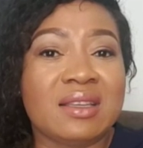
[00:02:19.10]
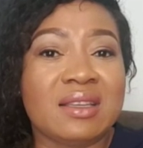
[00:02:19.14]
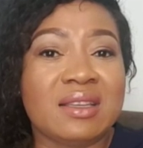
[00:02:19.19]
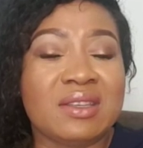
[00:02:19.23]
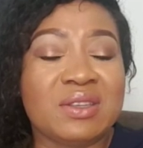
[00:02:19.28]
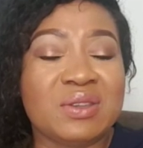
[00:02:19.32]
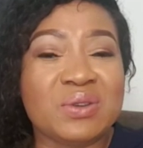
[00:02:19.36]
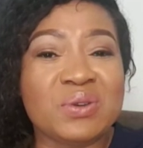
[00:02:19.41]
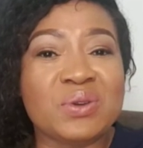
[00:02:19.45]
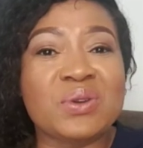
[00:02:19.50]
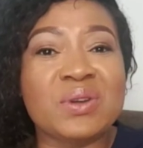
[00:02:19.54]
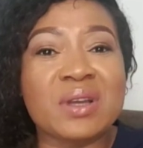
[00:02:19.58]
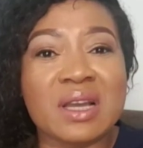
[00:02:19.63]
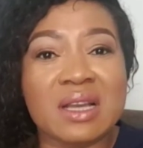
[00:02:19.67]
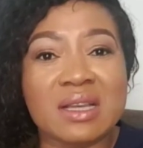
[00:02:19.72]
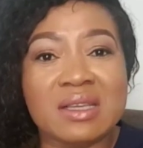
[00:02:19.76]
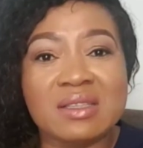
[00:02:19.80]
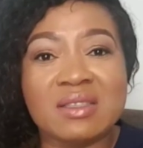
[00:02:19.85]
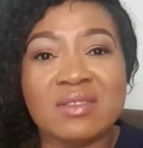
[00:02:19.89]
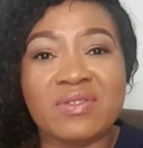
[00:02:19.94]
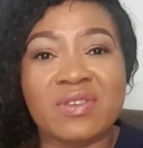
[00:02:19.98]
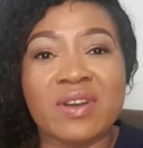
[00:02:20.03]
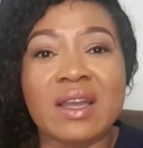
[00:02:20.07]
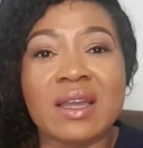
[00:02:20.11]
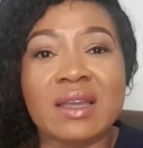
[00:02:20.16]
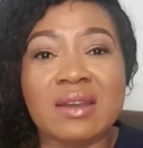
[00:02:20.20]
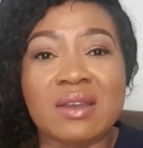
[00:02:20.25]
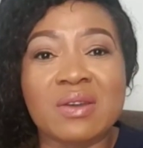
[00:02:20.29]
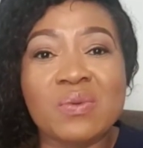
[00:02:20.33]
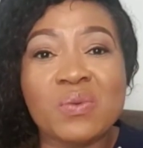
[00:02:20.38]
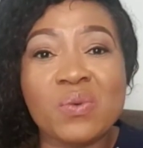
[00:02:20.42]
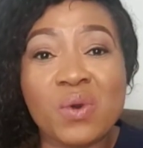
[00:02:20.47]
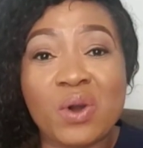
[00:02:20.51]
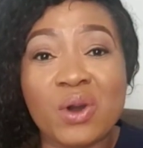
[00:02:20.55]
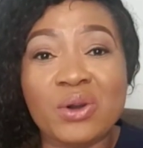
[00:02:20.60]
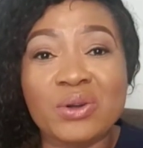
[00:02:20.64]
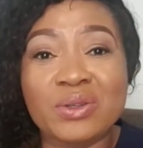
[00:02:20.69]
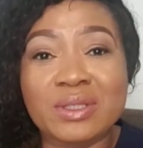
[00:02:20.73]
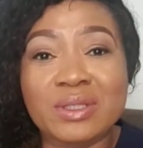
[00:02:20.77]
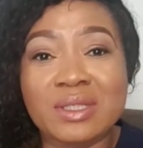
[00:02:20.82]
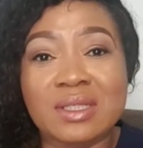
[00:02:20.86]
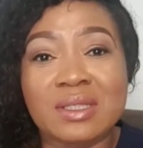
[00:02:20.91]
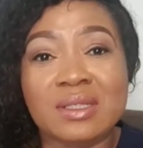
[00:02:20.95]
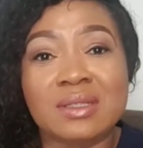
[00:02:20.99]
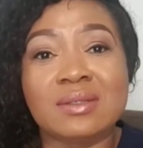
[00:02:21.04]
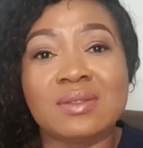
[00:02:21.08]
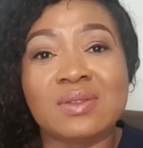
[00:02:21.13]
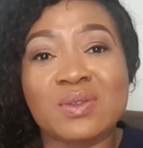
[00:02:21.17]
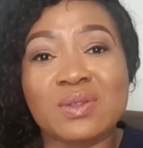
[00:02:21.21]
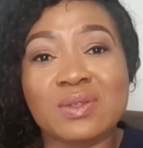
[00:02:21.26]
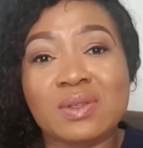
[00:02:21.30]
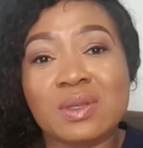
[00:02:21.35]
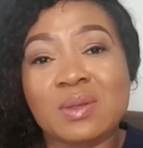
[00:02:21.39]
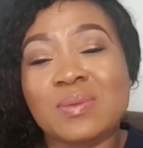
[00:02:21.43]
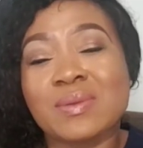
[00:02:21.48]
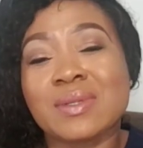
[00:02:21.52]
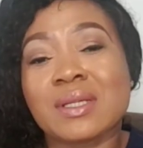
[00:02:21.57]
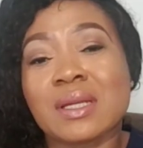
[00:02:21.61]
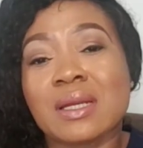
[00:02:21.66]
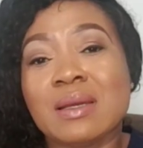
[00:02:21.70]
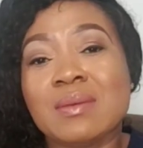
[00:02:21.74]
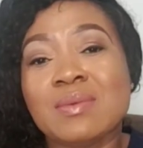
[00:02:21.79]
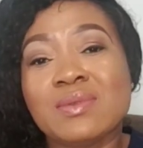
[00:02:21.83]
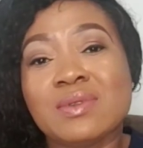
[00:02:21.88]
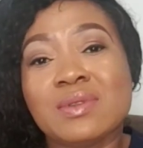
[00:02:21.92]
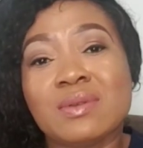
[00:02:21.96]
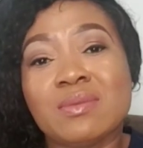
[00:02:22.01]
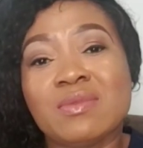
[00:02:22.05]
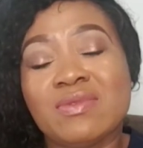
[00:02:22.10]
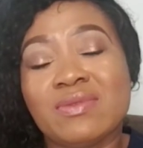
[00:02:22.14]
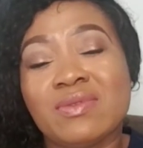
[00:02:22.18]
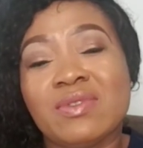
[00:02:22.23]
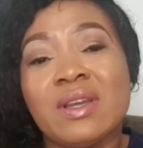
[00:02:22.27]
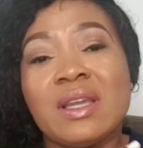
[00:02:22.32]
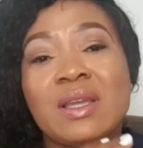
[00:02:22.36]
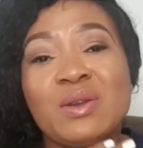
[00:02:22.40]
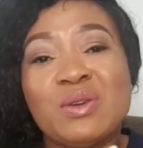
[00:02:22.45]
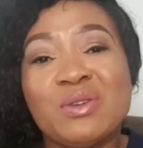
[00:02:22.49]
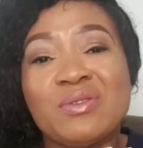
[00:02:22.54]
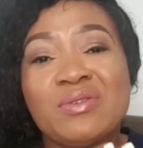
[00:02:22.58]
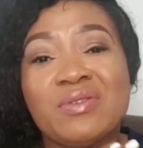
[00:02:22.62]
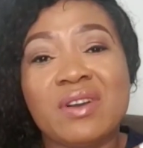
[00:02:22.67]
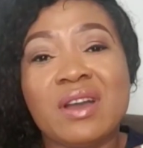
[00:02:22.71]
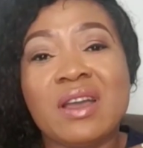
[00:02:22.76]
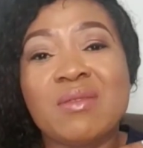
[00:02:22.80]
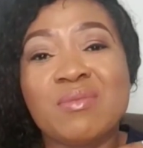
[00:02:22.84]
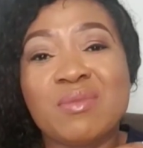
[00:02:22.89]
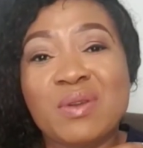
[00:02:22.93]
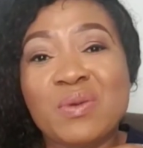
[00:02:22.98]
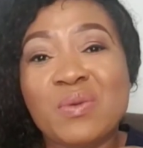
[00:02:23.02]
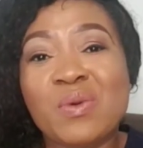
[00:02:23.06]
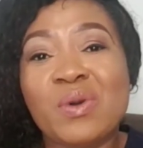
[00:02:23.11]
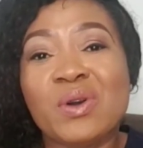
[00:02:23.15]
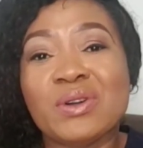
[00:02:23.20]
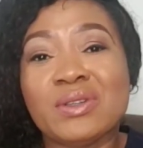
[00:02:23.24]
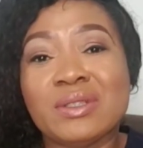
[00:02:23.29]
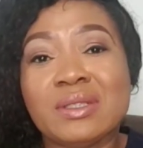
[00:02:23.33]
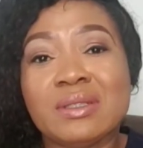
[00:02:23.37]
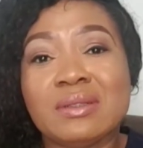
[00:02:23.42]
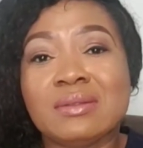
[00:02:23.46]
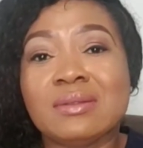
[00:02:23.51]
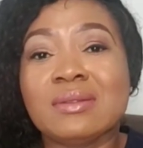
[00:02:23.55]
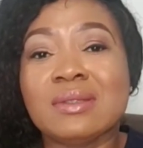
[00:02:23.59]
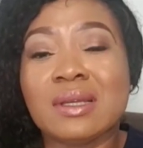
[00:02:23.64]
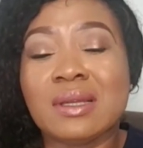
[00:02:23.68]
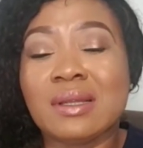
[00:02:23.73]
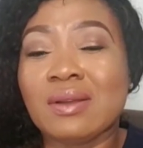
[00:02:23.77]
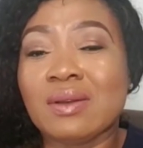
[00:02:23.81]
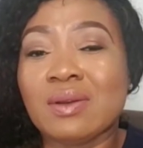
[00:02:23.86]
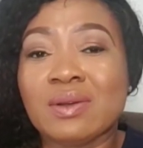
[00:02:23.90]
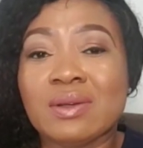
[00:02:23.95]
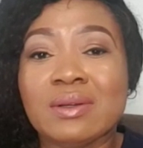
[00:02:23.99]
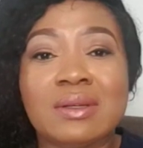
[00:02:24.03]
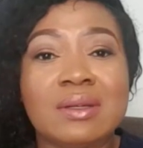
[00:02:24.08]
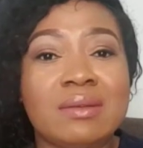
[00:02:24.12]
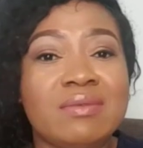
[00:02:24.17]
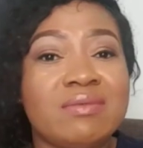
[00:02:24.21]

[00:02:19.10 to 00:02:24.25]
you guys find it worthy to subscribe to, you know, find me worthy, you know,